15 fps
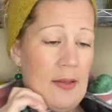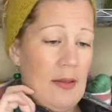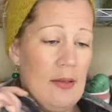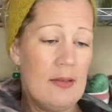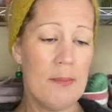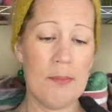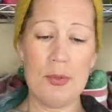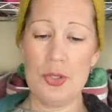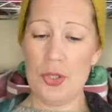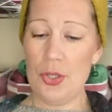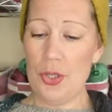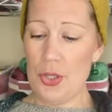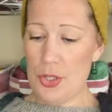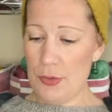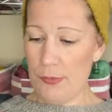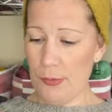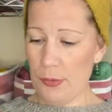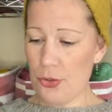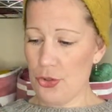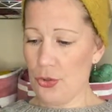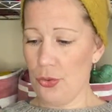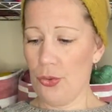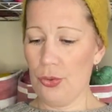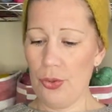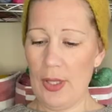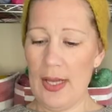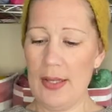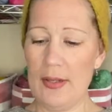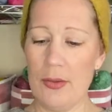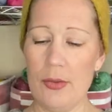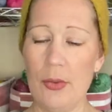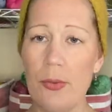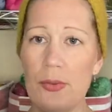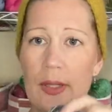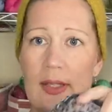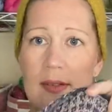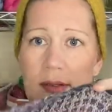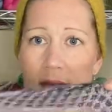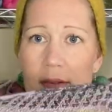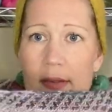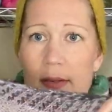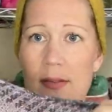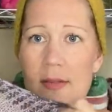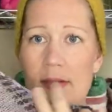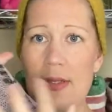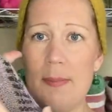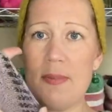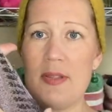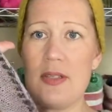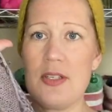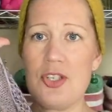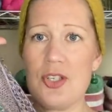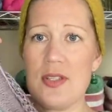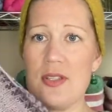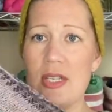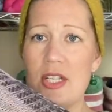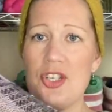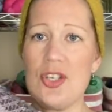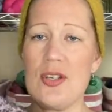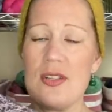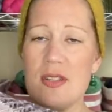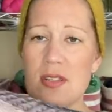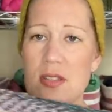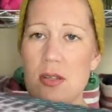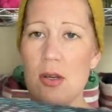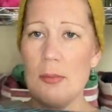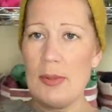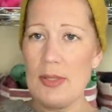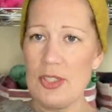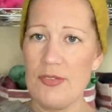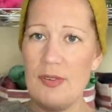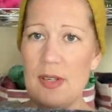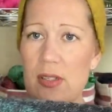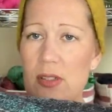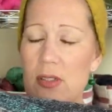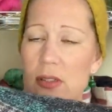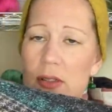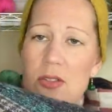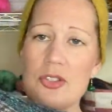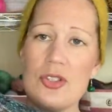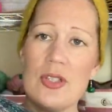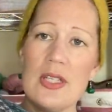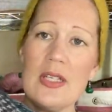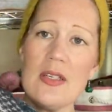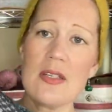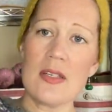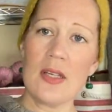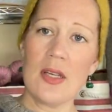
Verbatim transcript: it's beautiful shawl and all these slip stitches sections, so much fun to knit.